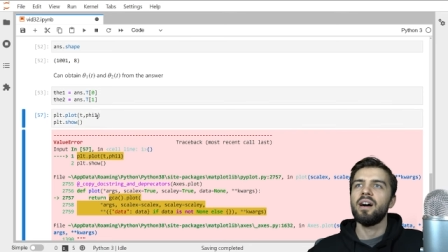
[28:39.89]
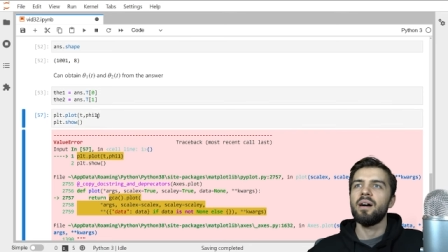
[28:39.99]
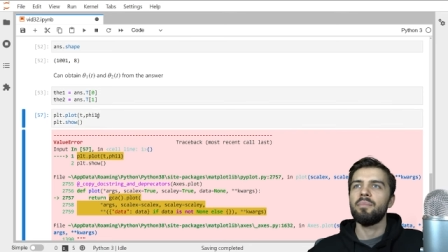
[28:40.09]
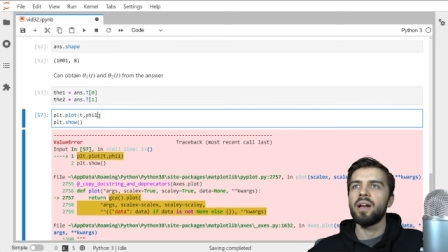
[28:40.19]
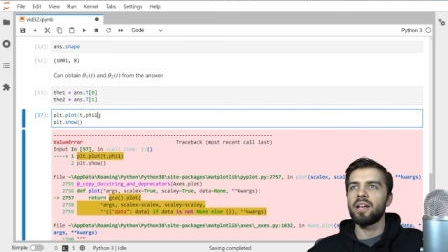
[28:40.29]

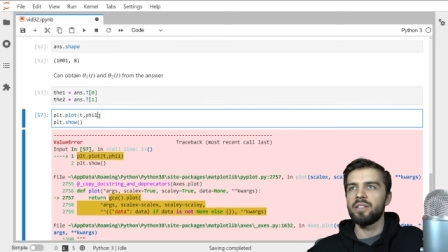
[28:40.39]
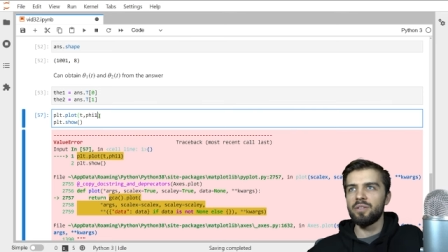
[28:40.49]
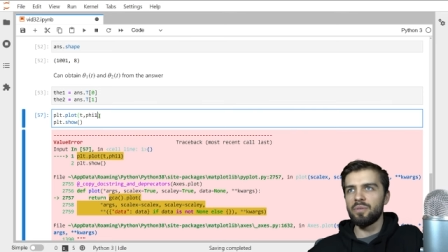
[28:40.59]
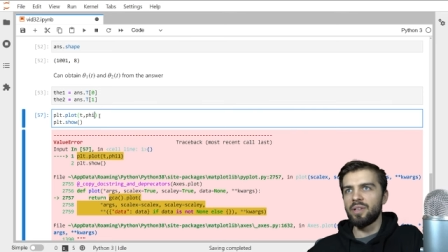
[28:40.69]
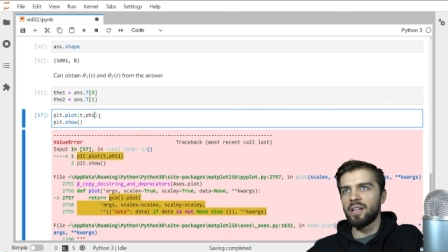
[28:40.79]
Uh, but I could
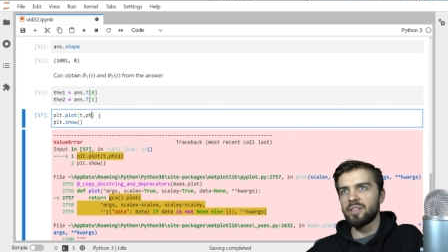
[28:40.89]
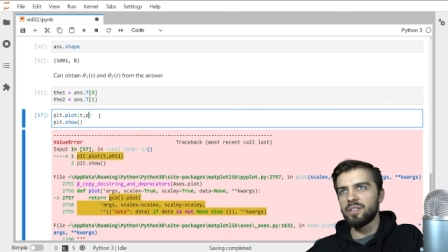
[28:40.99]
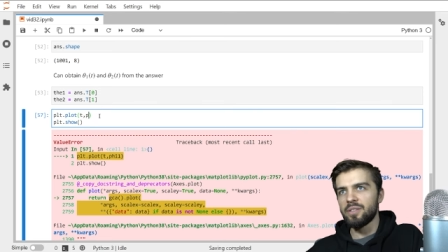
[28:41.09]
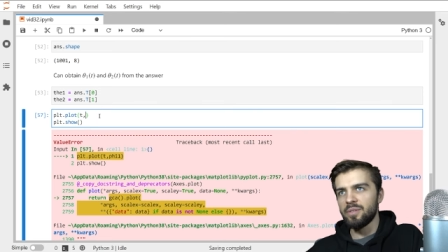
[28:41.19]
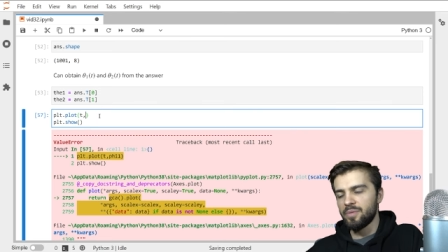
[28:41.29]
do theta
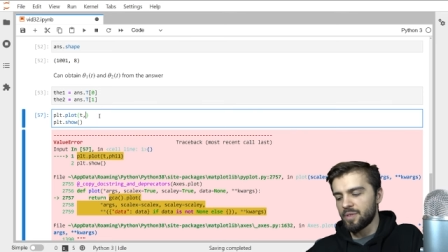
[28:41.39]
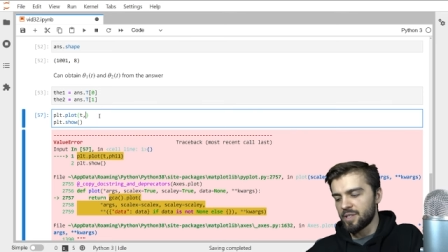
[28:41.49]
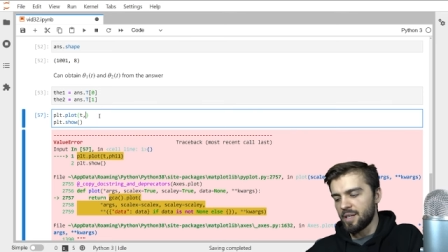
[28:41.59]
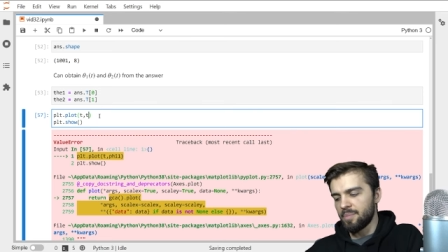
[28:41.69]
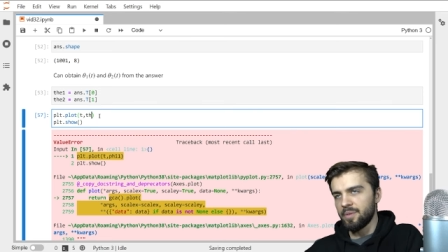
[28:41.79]
two, for
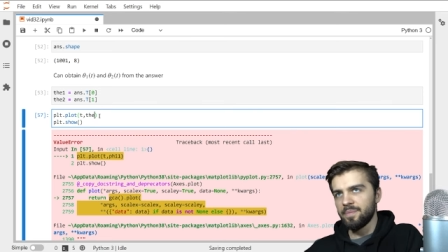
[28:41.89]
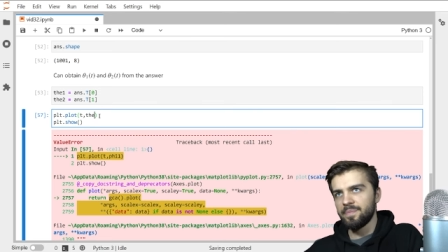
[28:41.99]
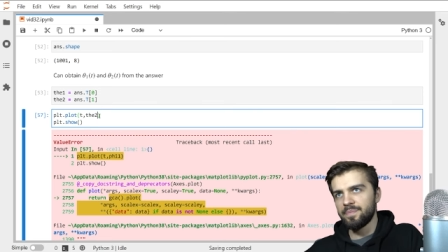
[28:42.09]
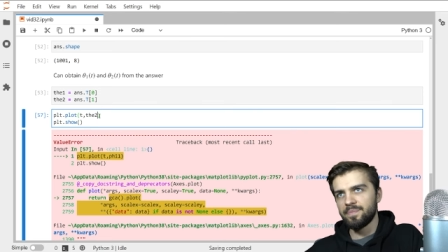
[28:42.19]
example.